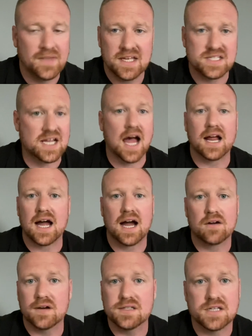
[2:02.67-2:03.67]
Scott
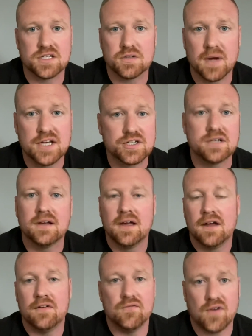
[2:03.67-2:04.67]
Cochran's situation,
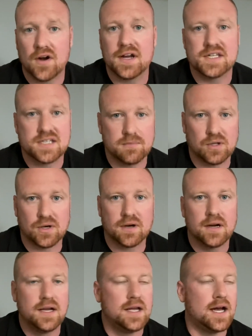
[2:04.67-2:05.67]
very similar.
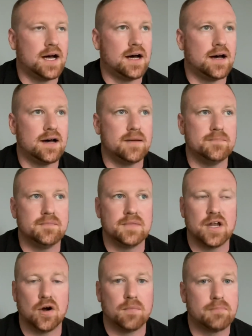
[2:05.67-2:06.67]

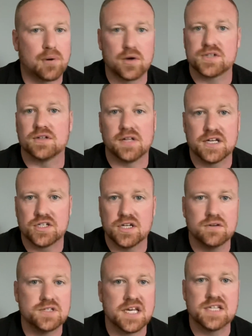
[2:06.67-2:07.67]
Personal
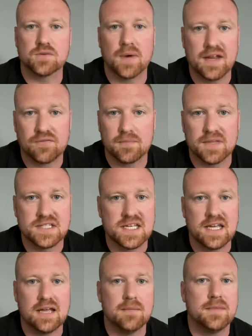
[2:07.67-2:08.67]
issues. He's away from the
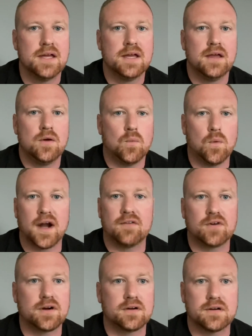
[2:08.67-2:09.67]
team,
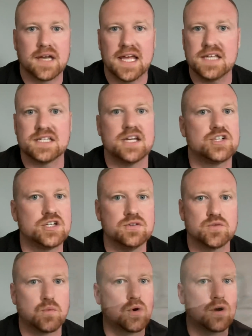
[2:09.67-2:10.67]
whatever his
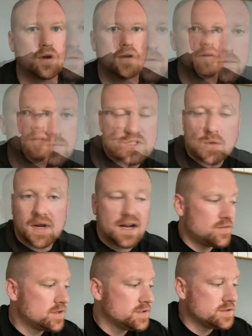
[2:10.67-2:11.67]
issues were. So
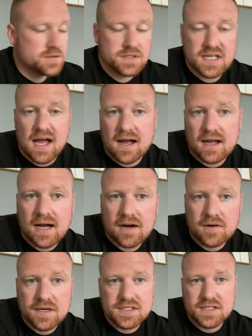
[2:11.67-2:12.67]
whatever Scott
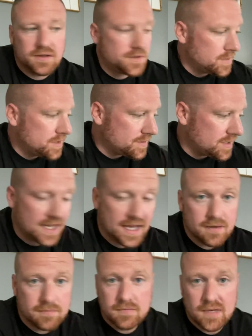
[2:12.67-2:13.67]
Cochran is dealing with,
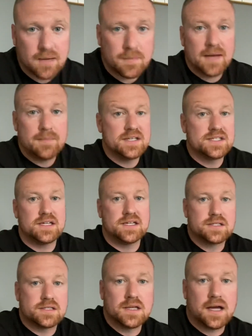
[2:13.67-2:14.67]
again, none of my business.